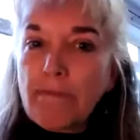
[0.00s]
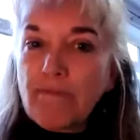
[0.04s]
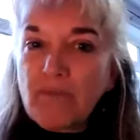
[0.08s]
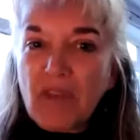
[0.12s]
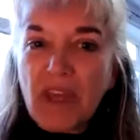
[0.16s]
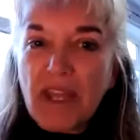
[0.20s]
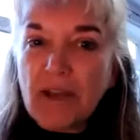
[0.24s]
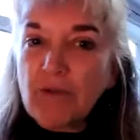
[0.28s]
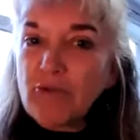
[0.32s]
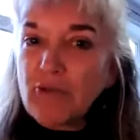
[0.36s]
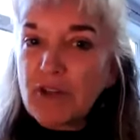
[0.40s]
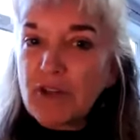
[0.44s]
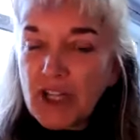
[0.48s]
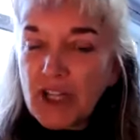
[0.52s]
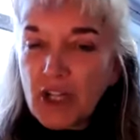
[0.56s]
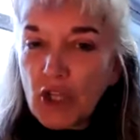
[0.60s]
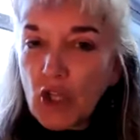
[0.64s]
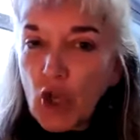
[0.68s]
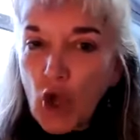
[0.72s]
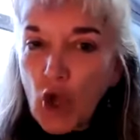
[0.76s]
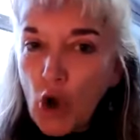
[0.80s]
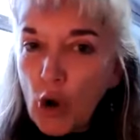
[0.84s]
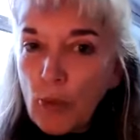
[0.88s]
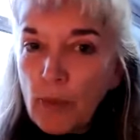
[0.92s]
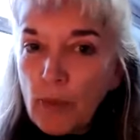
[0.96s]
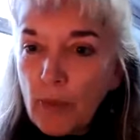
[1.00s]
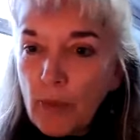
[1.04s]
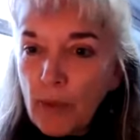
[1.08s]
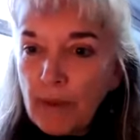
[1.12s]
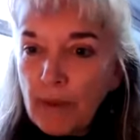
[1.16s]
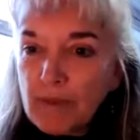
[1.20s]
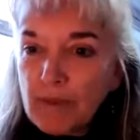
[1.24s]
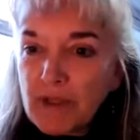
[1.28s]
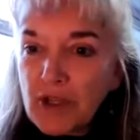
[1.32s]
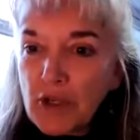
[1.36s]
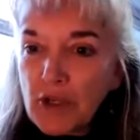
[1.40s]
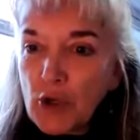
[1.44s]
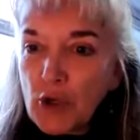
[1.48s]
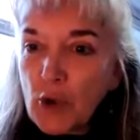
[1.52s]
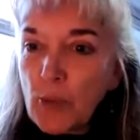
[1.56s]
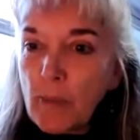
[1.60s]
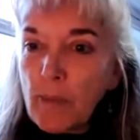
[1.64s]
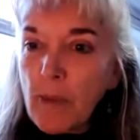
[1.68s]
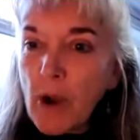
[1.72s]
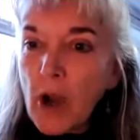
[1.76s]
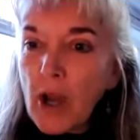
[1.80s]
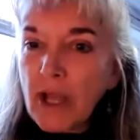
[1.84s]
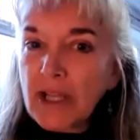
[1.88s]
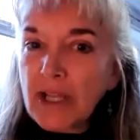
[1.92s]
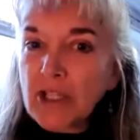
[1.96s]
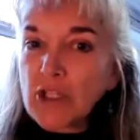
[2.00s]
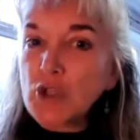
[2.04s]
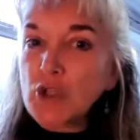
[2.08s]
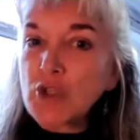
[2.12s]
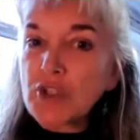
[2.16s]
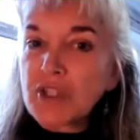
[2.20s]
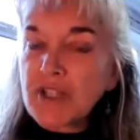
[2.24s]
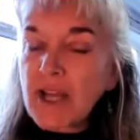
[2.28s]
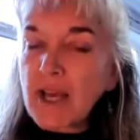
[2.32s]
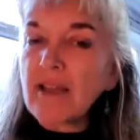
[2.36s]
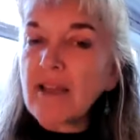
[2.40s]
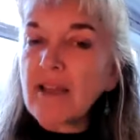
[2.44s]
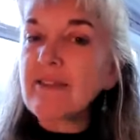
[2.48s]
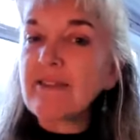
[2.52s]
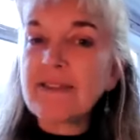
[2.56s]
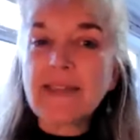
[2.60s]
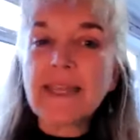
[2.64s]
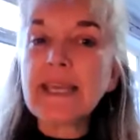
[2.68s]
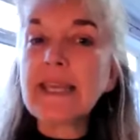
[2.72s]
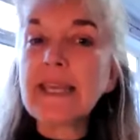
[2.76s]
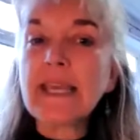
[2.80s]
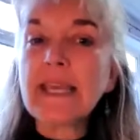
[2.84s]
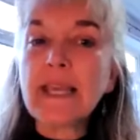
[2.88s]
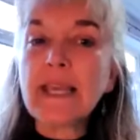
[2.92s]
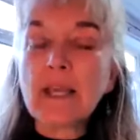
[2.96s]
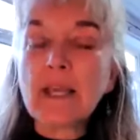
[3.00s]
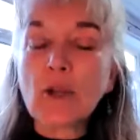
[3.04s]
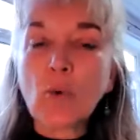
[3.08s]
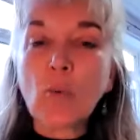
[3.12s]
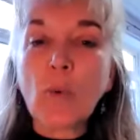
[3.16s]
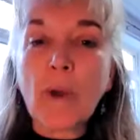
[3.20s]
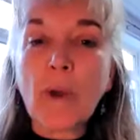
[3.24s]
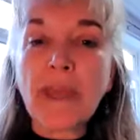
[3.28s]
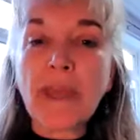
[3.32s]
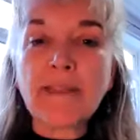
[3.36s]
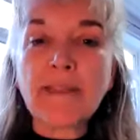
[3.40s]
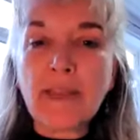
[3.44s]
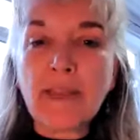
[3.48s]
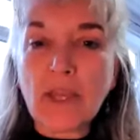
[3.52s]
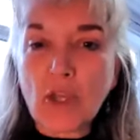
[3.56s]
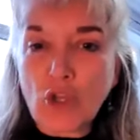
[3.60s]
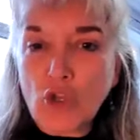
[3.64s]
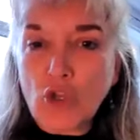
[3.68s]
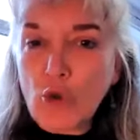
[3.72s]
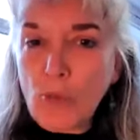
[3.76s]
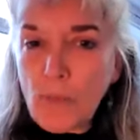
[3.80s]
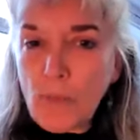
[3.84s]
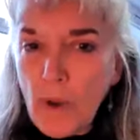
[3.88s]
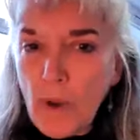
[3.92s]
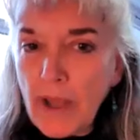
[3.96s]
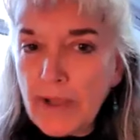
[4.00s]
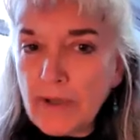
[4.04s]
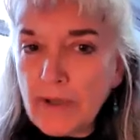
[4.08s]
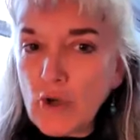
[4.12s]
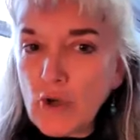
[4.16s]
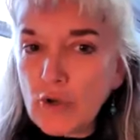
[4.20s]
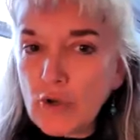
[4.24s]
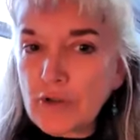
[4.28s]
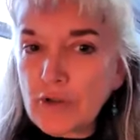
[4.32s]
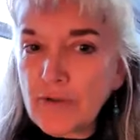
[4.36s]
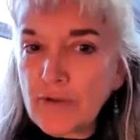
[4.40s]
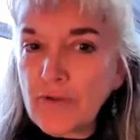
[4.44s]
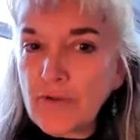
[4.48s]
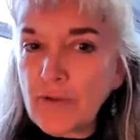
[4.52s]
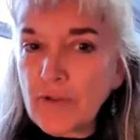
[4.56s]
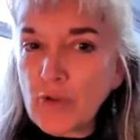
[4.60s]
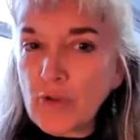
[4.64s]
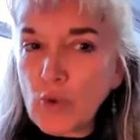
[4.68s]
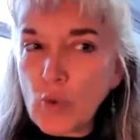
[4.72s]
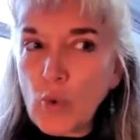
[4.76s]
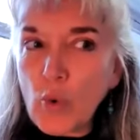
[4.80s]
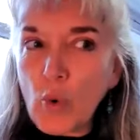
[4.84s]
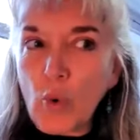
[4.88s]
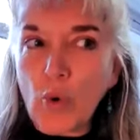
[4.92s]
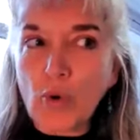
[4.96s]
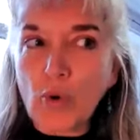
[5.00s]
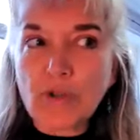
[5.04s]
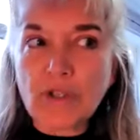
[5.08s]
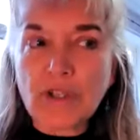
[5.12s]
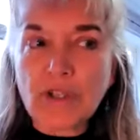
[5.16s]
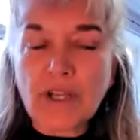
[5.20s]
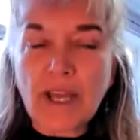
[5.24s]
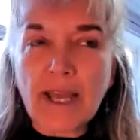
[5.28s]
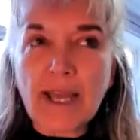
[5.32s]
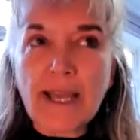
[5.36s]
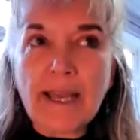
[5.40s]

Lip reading: getting rid of the cobwebs in your mind. You start thinking in a way that you might not have thought.